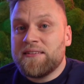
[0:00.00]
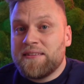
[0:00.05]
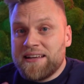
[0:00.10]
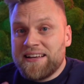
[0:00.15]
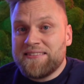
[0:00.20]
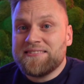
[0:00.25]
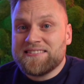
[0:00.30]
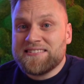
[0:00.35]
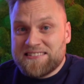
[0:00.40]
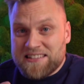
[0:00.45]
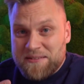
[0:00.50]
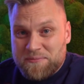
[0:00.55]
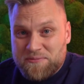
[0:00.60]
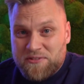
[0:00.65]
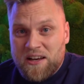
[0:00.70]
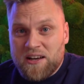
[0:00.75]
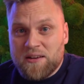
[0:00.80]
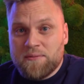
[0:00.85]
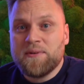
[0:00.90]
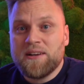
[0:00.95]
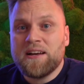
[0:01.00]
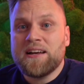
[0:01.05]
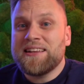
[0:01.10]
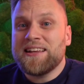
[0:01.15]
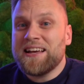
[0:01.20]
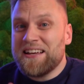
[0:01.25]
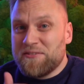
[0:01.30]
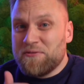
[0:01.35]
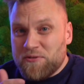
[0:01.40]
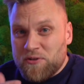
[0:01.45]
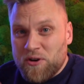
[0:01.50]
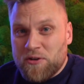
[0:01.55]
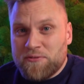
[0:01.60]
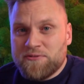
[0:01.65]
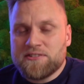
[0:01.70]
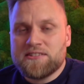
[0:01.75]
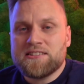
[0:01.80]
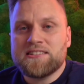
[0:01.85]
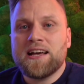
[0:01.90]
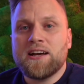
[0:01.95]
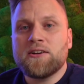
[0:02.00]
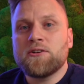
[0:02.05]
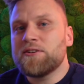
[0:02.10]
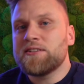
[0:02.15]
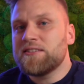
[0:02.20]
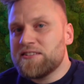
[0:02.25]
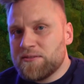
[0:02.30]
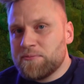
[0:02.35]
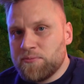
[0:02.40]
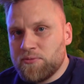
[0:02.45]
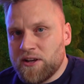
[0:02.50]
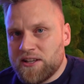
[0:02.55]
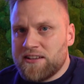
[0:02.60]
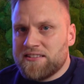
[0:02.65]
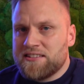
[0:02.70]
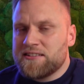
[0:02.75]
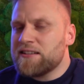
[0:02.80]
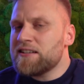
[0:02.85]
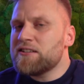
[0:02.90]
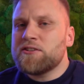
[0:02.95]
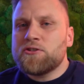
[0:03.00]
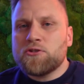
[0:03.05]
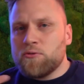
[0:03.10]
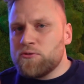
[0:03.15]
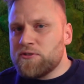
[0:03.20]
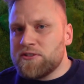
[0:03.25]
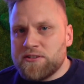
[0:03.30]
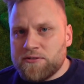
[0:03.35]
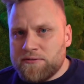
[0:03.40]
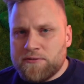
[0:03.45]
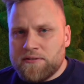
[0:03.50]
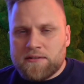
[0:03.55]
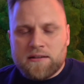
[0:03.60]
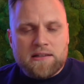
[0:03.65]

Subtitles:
At the same time, Lexware Office is actually surprisingly intuitive.